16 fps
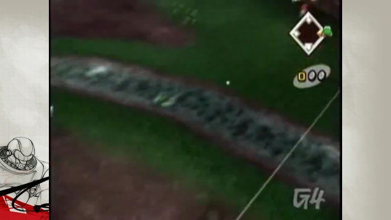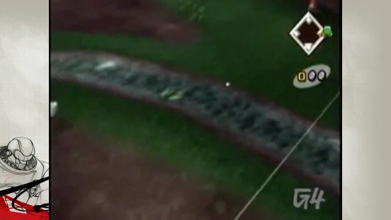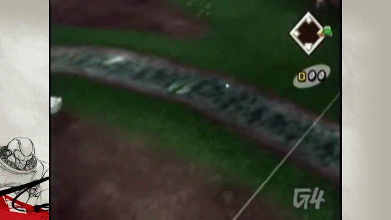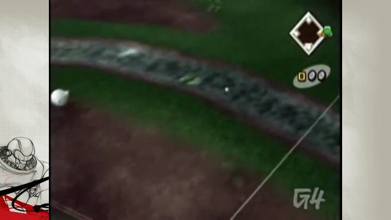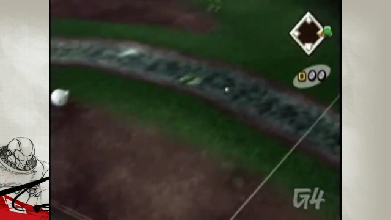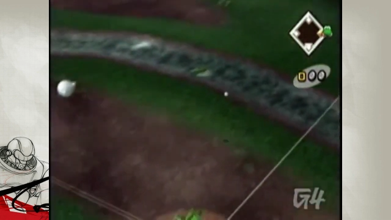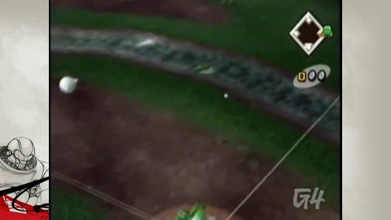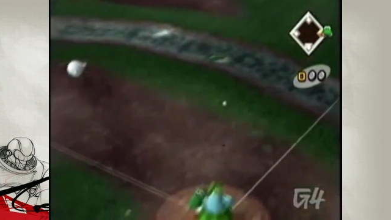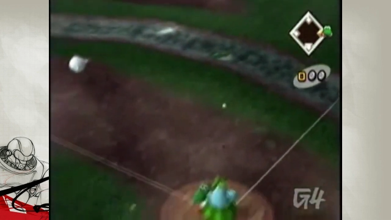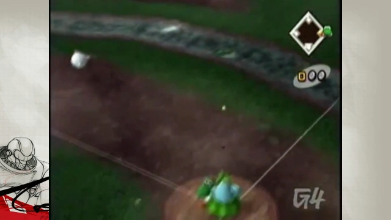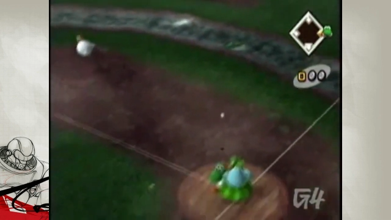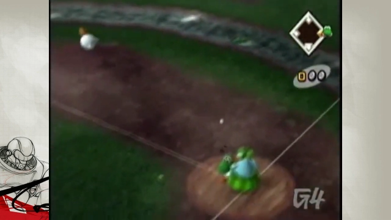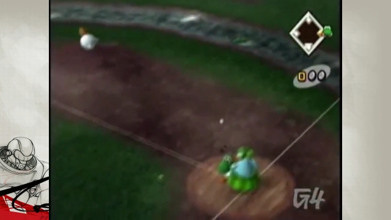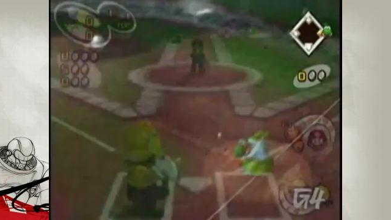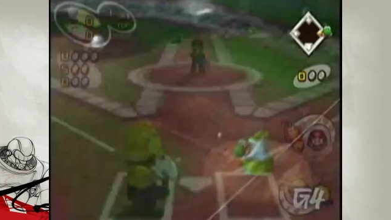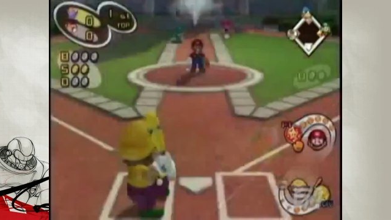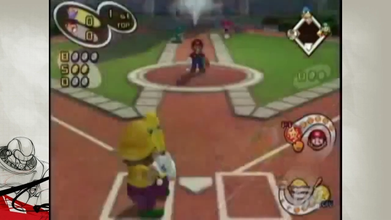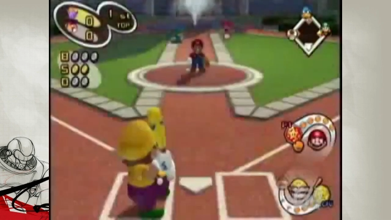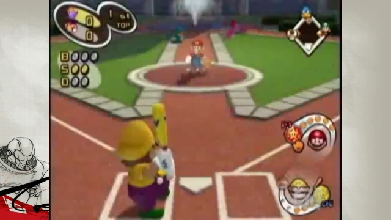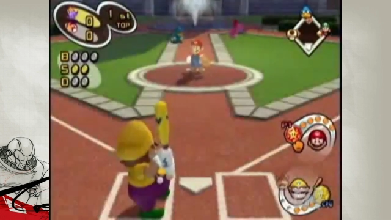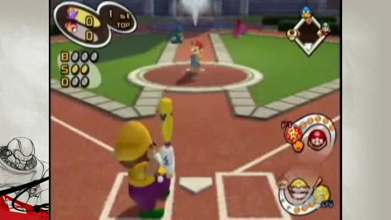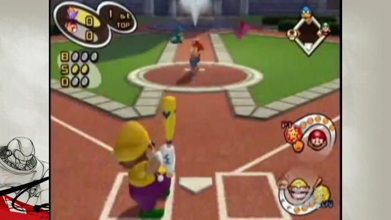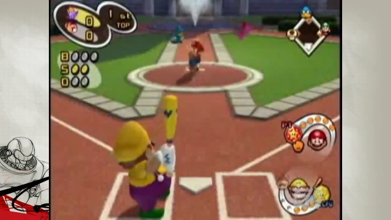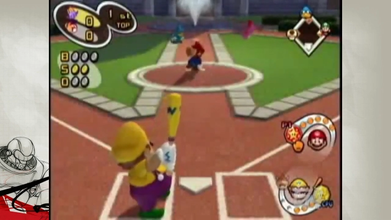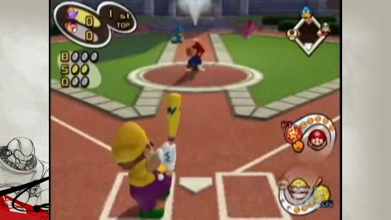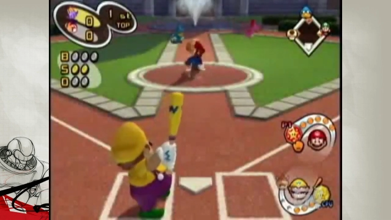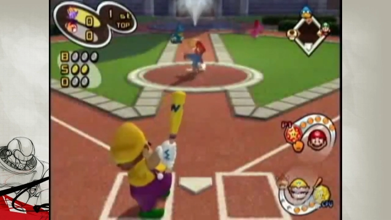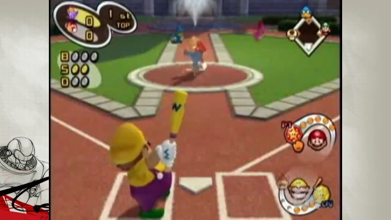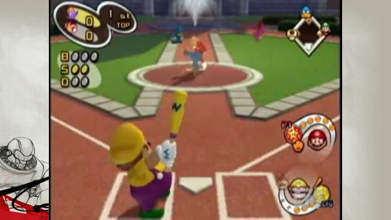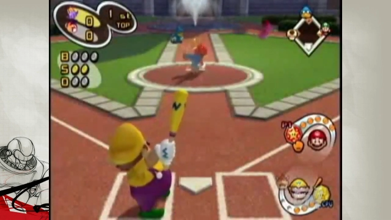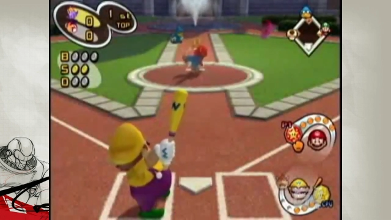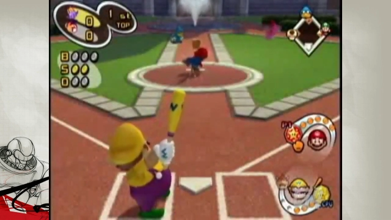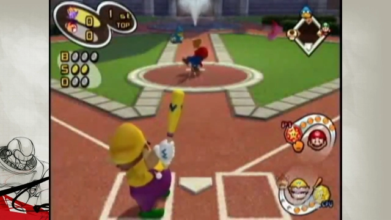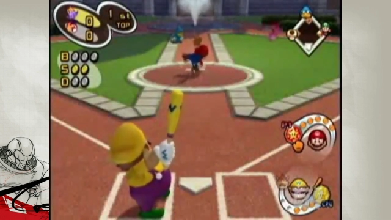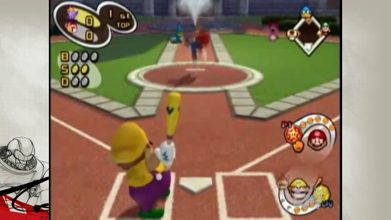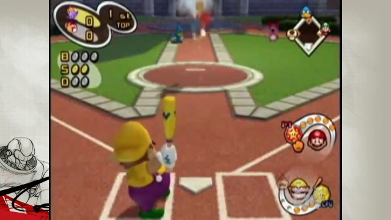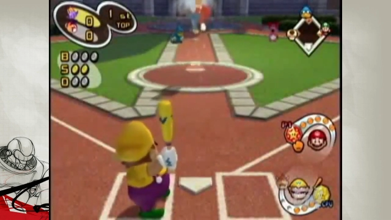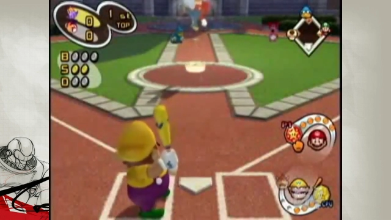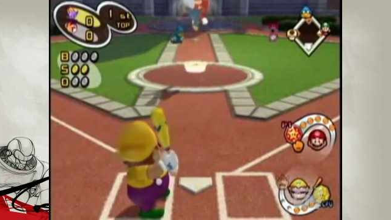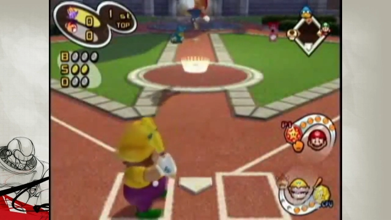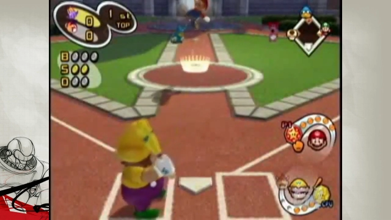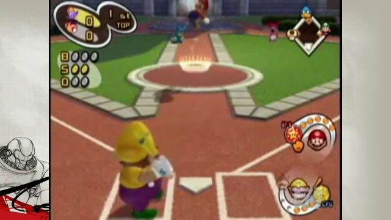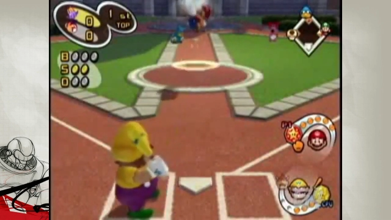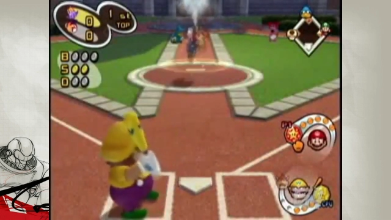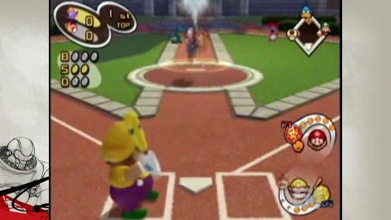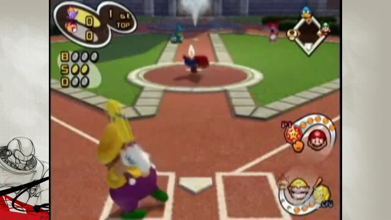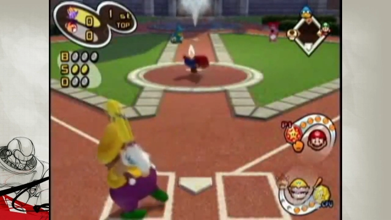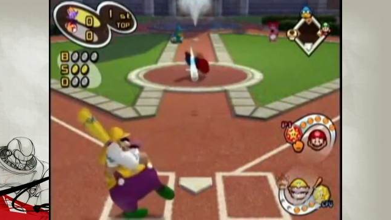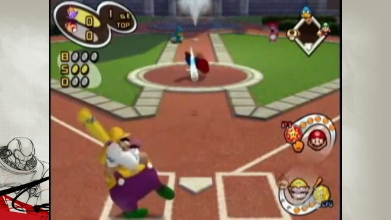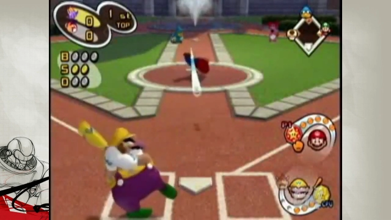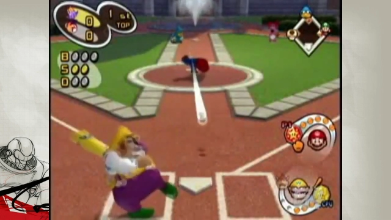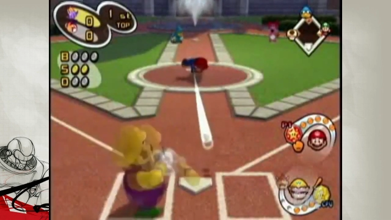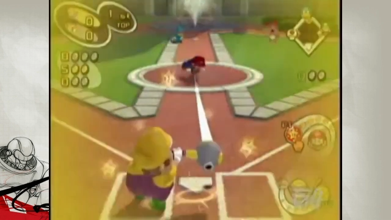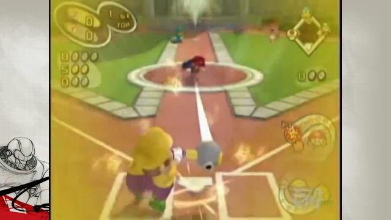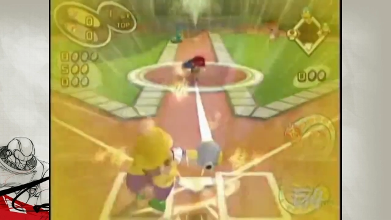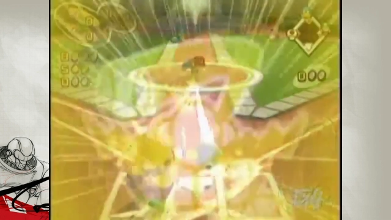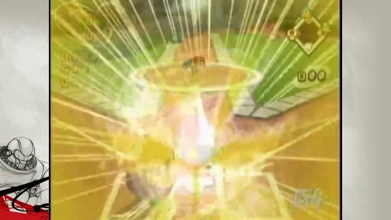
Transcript: Nobody's mouth can be seen.